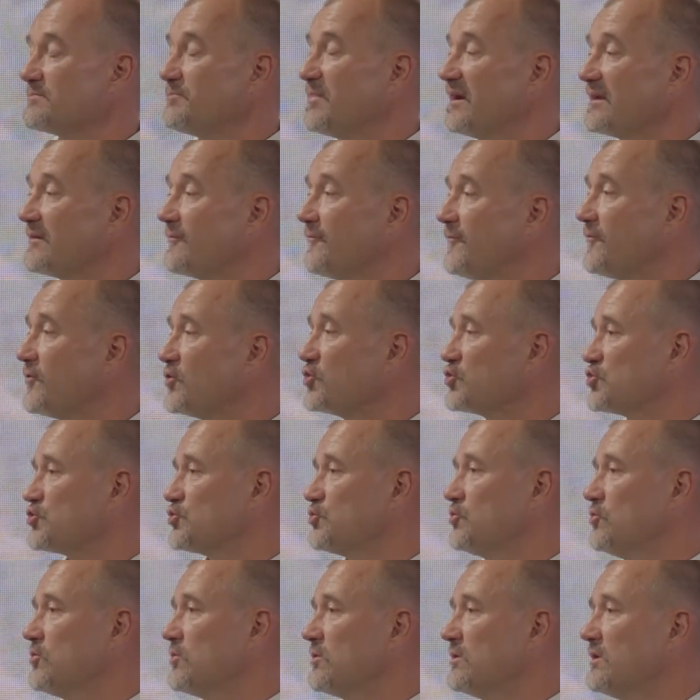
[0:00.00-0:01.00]
but for
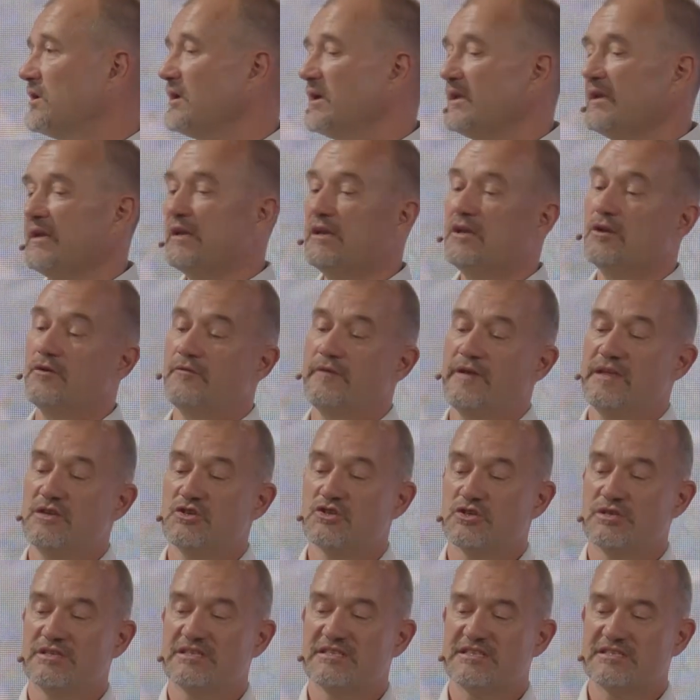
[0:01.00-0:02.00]
sure in
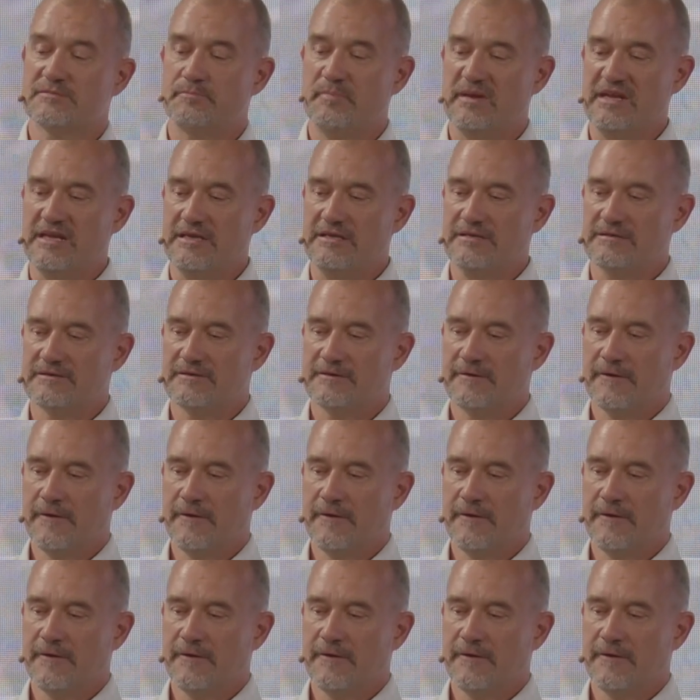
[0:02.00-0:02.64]
innovation speed.